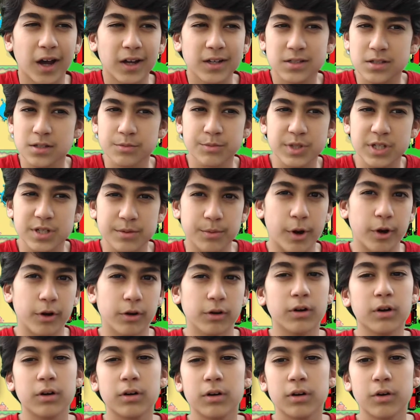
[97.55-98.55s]
It's gonna be
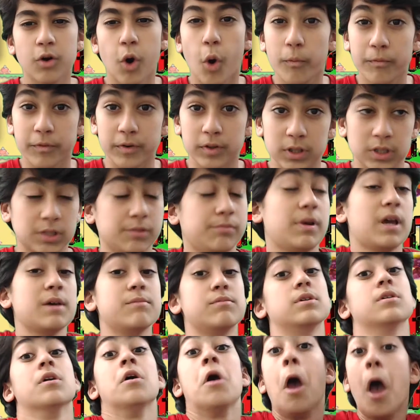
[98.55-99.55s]
tomorrow, hopefully,
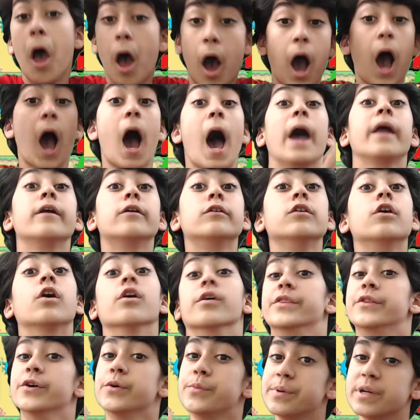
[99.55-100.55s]
maybe. I don't know.
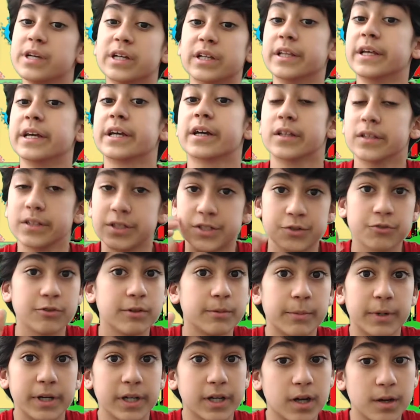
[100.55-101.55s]
There'll be a link on the
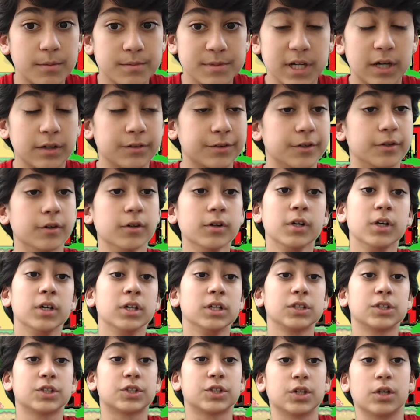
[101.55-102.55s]
screen when it comes out, though.
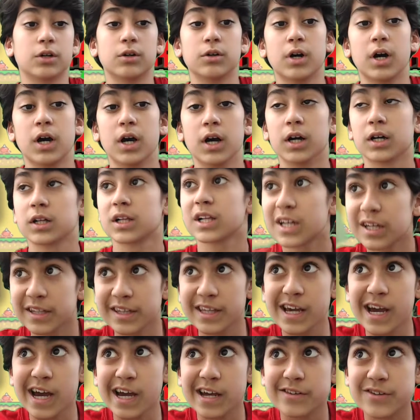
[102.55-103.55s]
So click on the
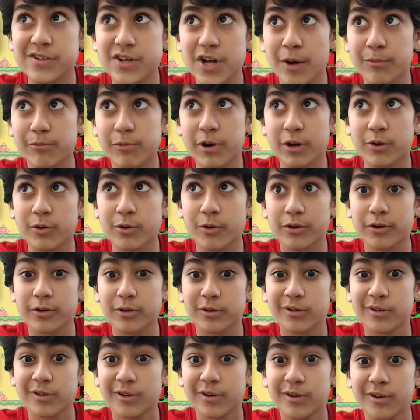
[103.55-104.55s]
guy in the top right
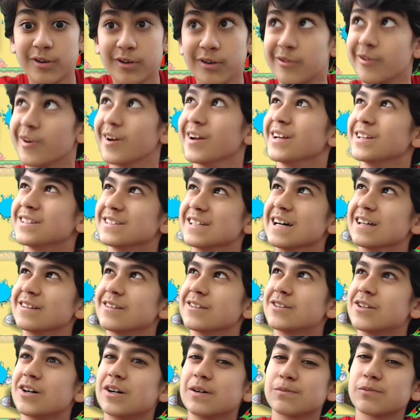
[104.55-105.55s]
corner. Right? Is that the
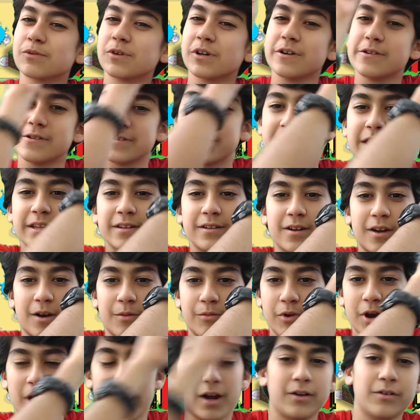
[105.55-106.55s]
top right? Or is that the top
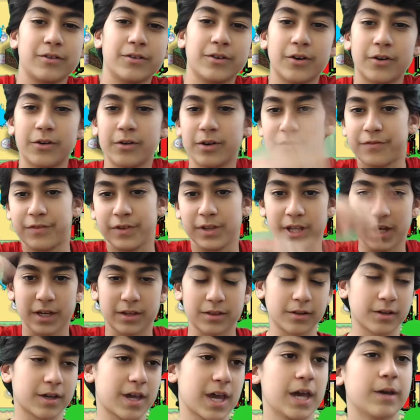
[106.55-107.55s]
right? I don't know if it, like,
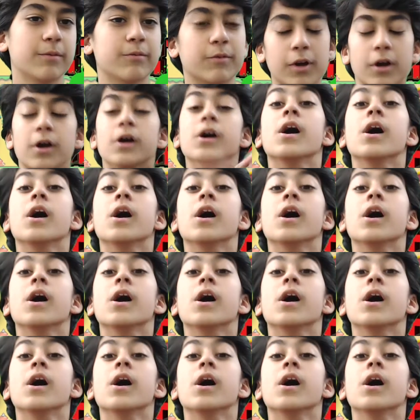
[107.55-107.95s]
the camera.